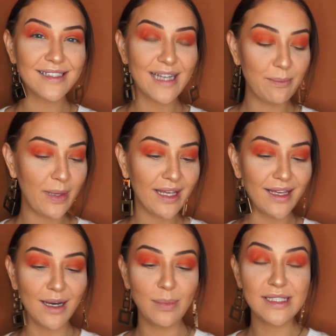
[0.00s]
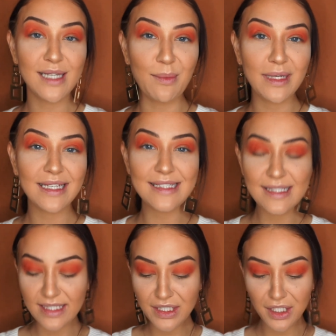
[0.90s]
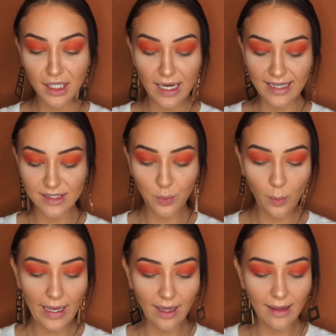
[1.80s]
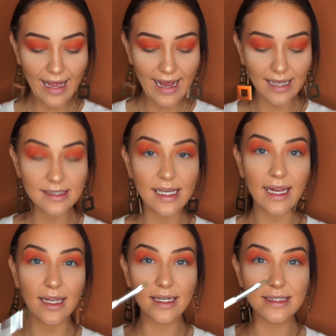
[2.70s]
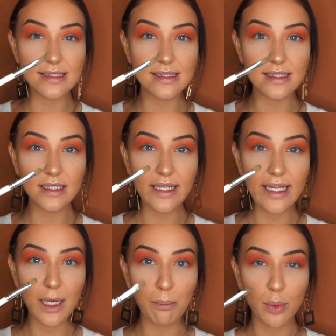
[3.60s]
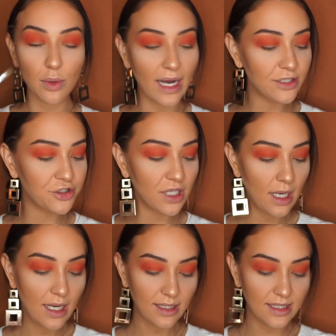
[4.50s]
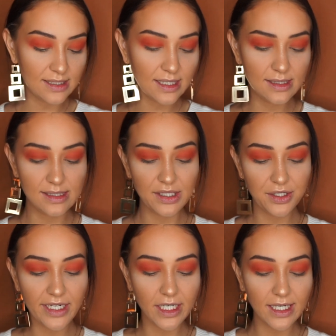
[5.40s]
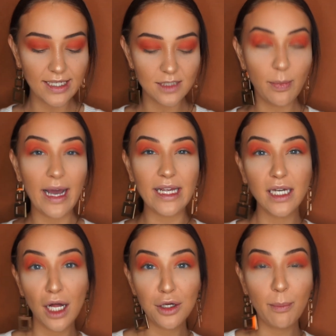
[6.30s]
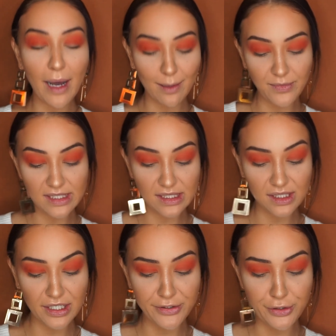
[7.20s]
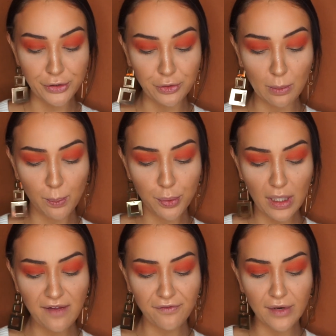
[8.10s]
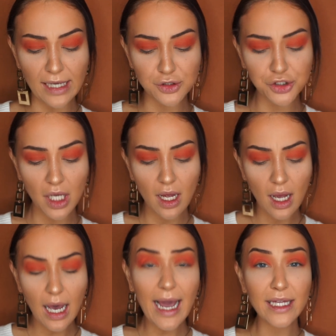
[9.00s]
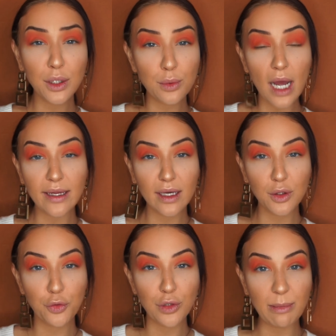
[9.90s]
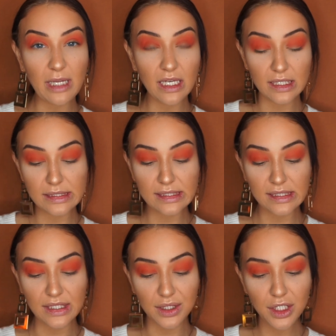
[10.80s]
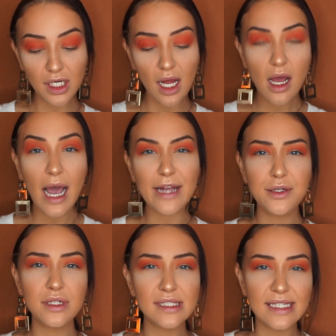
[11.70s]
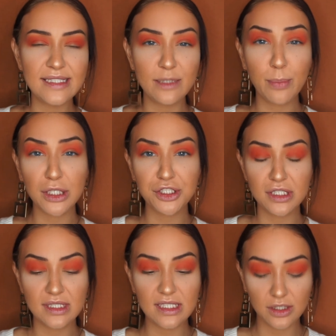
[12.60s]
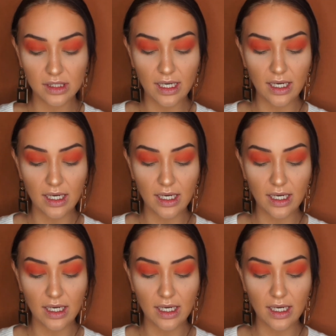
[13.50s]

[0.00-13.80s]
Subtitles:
I'm picking up some concealer as well as a concealing brush. This concealer here is by ColourPop. This is their new Pretty Fresh Hyaluronic Creamy Concealer. I noticed I did purchase this